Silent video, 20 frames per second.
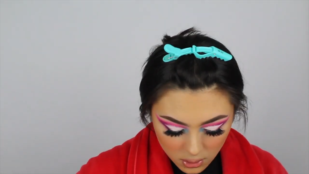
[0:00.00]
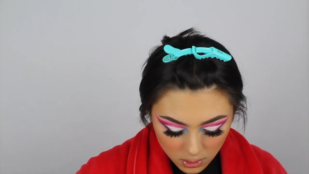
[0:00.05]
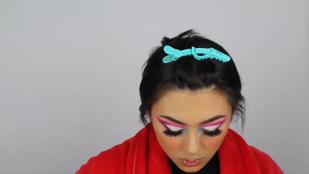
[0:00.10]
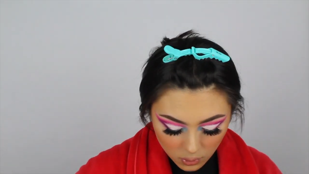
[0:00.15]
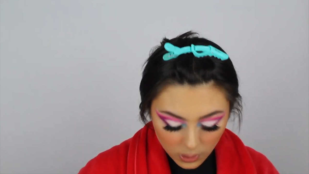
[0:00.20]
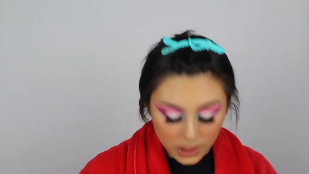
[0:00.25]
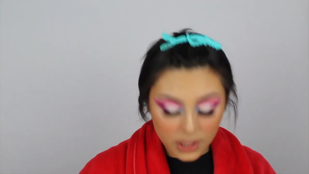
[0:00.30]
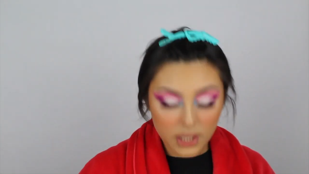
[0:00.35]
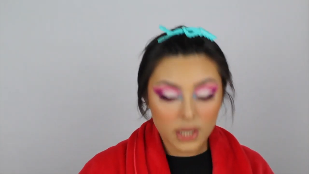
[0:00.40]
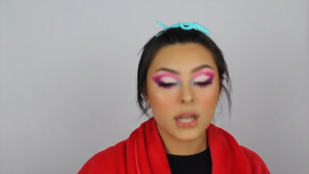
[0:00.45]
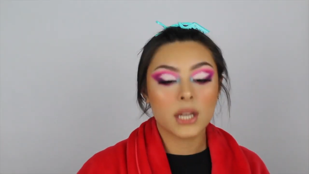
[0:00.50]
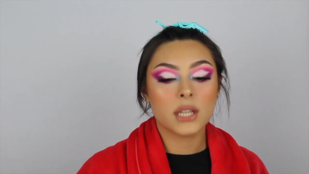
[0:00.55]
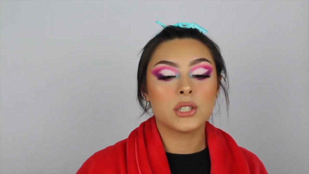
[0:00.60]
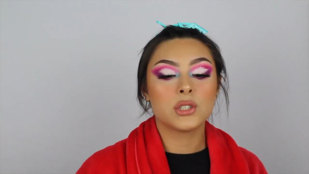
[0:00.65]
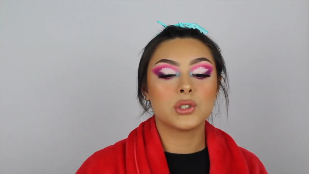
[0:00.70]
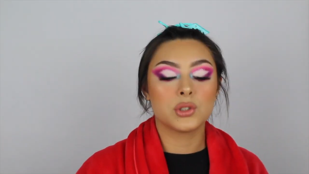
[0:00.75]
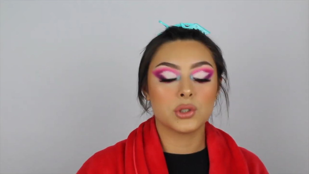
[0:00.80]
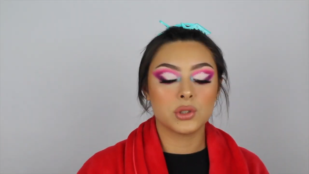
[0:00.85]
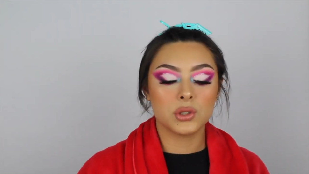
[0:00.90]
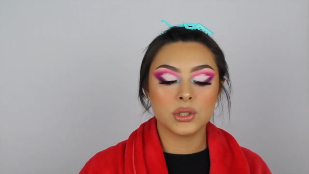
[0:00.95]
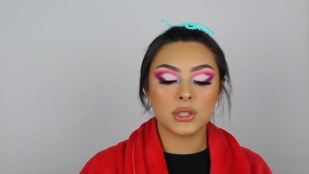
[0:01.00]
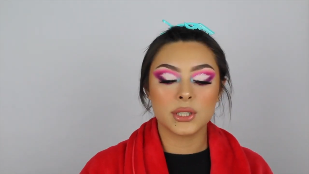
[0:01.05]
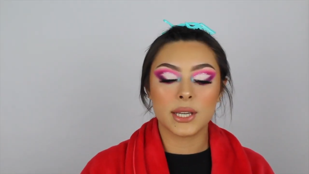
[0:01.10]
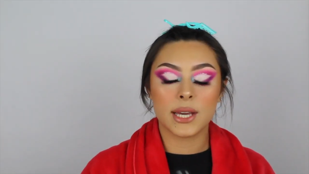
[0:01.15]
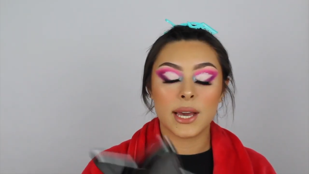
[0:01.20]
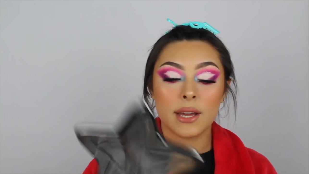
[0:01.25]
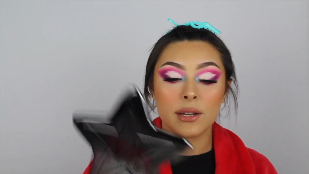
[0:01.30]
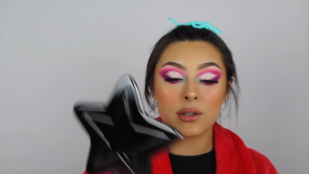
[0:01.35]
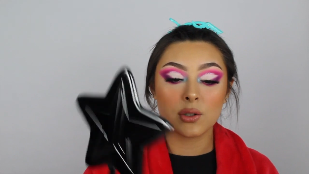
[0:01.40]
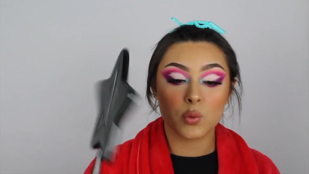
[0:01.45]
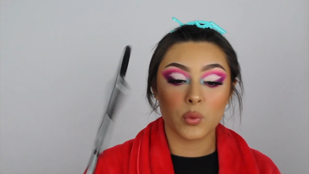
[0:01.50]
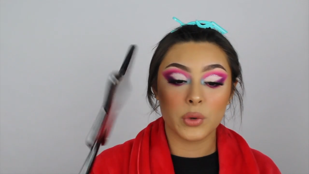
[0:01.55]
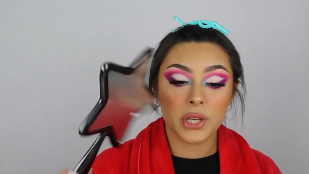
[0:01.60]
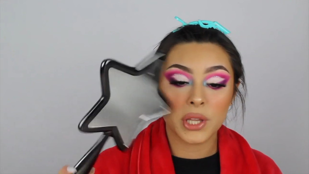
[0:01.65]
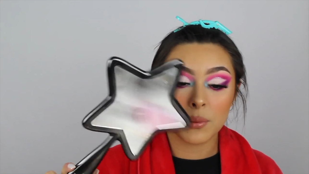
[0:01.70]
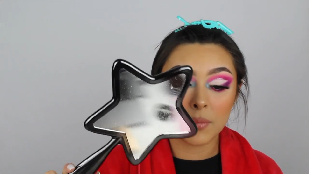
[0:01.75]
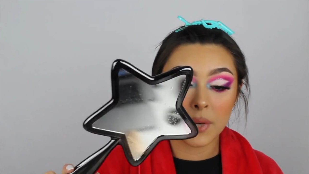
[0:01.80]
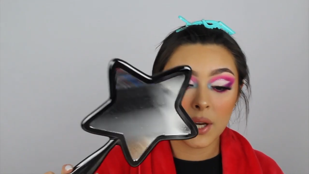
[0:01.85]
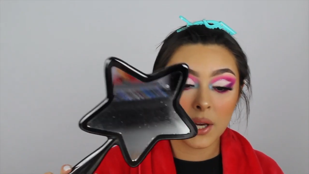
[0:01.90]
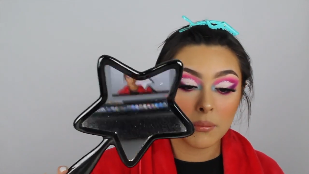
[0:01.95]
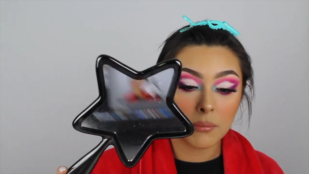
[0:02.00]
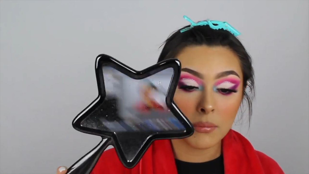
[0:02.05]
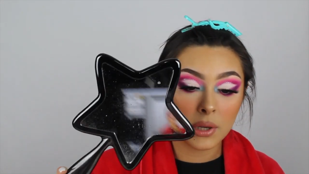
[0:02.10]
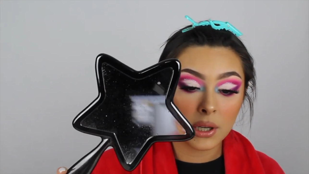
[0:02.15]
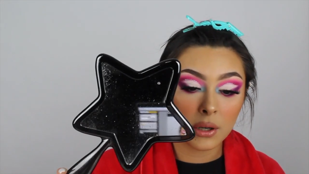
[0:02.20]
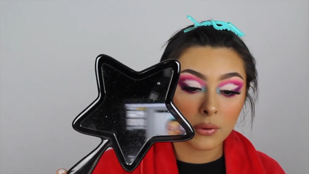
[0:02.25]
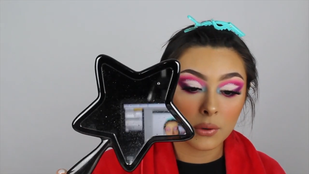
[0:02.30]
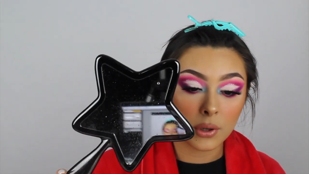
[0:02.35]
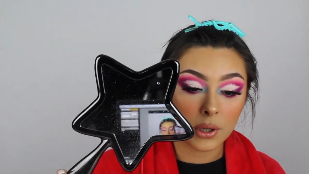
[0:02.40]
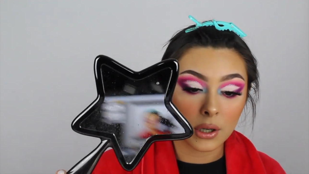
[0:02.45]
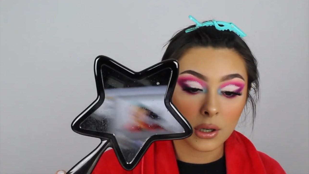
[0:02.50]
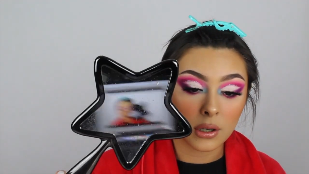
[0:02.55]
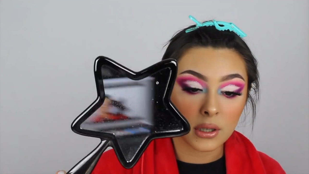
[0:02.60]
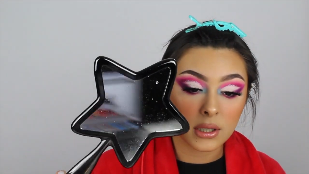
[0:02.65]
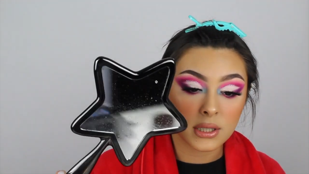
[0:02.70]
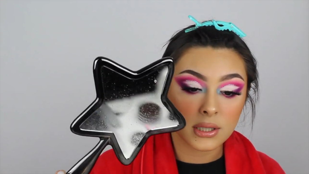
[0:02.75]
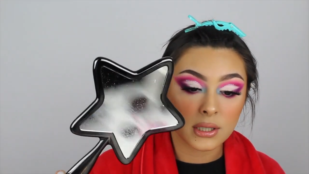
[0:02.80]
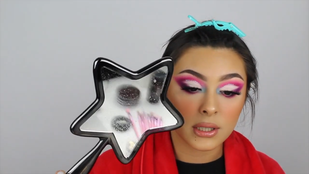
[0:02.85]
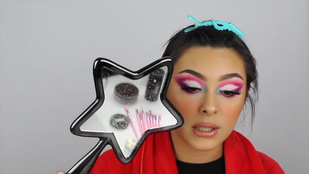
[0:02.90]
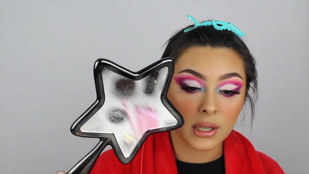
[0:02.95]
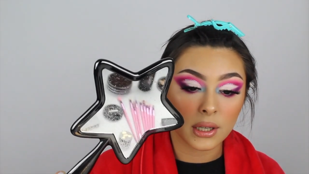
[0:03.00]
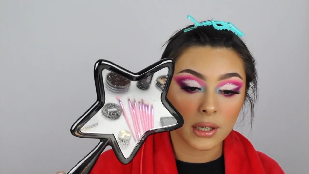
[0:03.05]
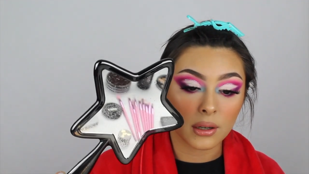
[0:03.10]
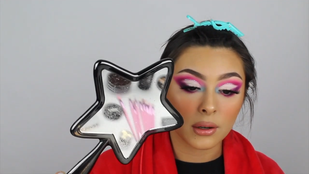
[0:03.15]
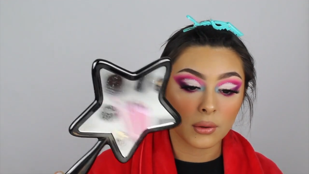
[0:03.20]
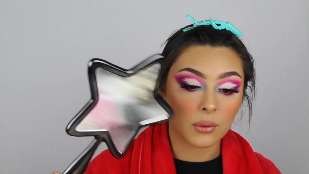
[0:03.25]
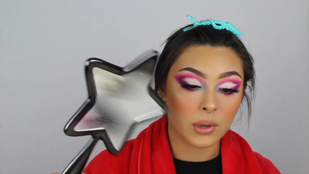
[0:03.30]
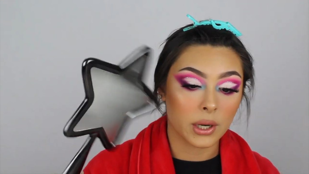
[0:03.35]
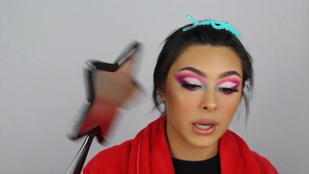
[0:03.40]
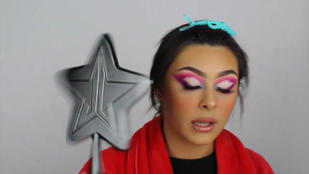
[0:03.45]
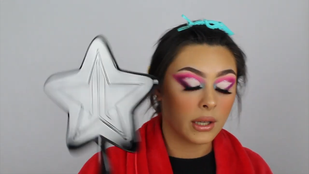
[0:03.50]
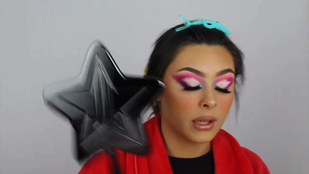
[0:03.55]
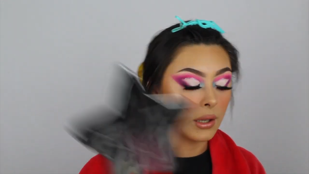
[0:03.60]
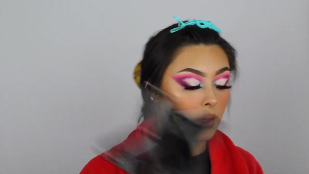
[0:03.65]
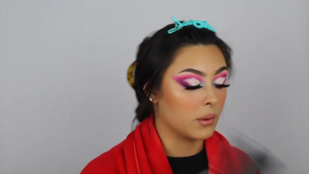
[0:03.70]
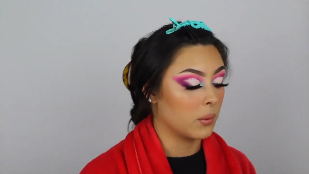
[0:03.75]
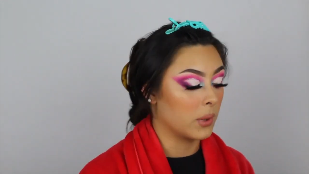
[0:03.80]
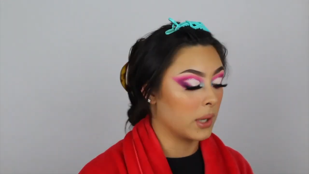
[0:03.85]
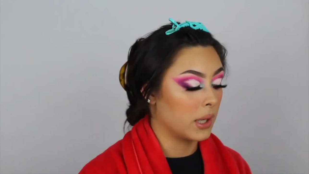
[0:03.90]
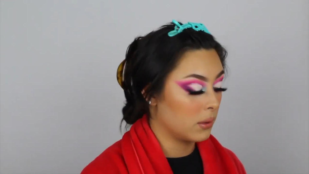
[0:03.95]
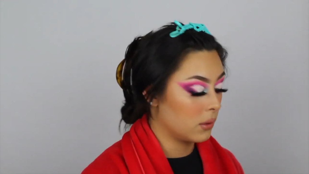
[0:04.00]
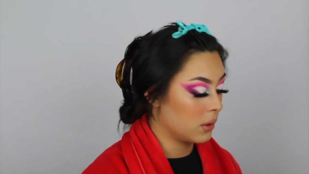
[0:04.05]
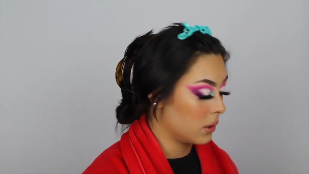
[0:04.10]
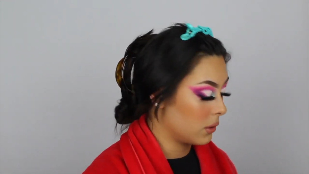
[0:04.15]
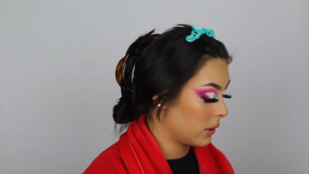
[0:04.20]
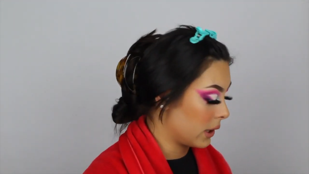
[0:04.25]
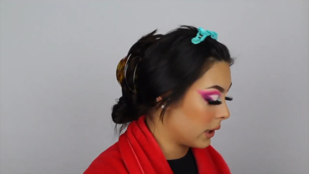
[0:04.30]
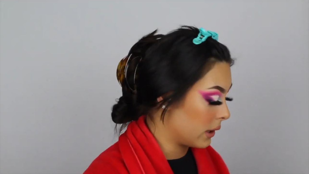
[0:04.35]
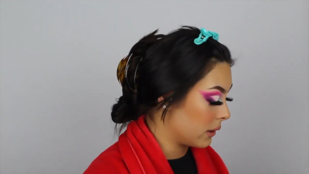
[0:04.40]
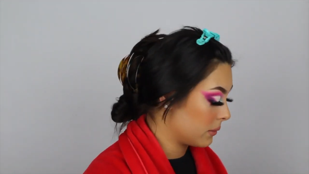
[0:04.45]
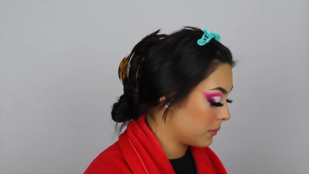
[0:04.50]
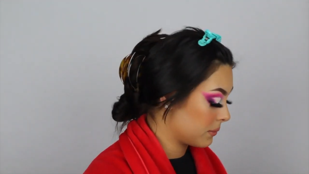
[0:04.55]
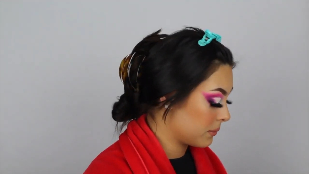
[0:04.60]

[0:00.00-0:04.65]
Why did I do that with my mirror sitting right here? Wow, okay.